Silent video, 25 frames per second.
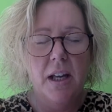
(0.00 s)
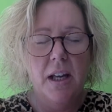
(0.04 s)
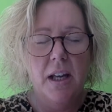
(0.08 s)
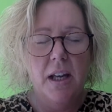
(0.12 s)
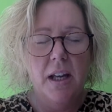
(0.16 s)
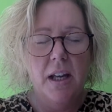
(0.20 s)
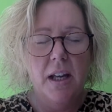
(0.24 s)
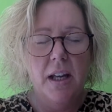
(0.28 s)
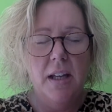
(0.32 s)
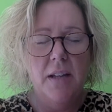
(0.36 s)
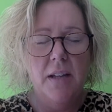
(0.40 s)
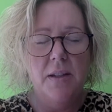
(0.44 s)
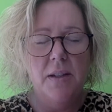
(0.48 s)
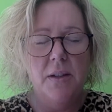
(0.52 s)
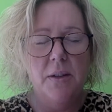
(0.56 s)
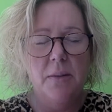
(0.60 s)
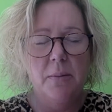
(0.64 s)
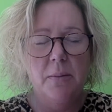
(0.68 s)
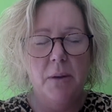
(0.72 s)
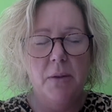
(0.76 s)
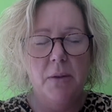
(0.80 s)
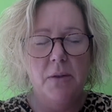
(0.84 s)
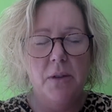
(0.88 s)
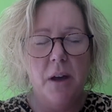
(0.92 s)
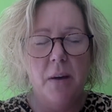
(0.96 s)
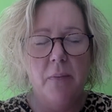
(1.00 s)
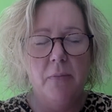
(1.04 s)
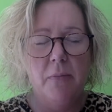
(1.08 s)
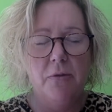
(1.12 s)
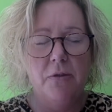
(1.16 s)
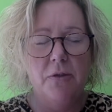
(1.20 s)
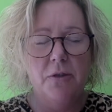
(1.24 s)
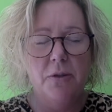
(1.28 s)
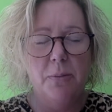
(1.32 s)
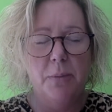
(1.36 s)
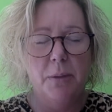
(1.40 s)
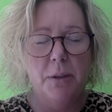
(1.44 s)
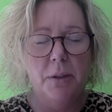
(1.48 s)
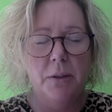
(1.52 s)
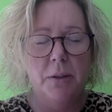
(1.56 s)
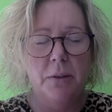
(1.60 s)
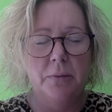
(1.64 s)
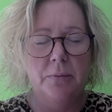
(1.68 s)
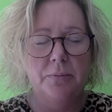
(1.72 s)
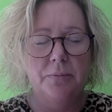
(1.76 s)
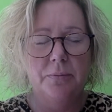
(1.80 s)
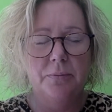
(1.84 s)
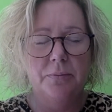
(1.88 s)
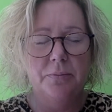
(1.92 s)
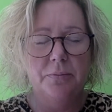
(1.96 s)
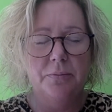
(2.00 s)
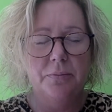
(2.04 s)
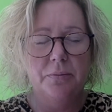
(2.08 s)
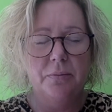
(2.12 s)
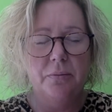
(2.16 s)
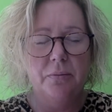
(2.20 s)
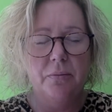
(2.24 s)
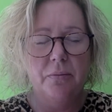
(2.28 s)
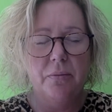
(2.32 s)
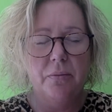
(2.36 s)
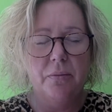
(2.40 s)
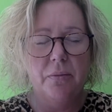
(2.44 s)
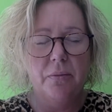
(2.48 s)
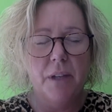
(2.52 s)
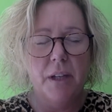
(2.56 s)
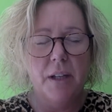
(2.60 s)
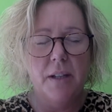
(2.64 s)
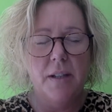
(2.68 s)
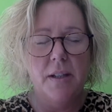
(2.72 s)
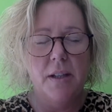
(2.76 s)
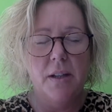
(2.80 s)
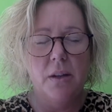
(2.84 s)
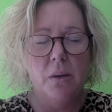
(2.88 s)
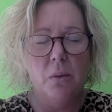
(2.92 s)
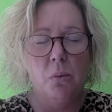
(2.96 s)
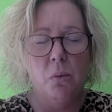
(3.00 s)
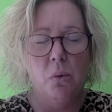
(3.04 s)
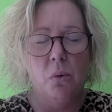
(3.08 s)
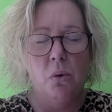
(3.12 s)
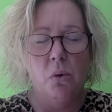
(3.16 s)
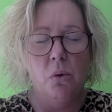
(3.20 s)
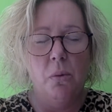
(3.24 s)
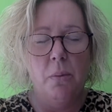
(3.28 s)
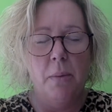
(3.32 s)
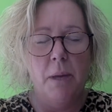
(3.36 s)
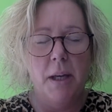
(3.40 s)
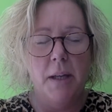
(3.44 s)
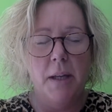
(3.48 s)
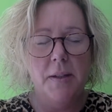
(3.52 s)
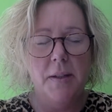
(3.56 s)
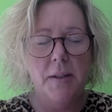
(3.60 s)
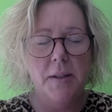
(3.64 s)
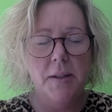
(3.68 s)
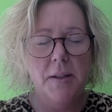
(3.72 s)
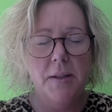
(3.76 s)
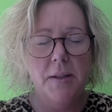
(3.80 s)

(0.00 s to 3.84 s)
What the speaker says: Is it the most comfortable? Is it the warmest?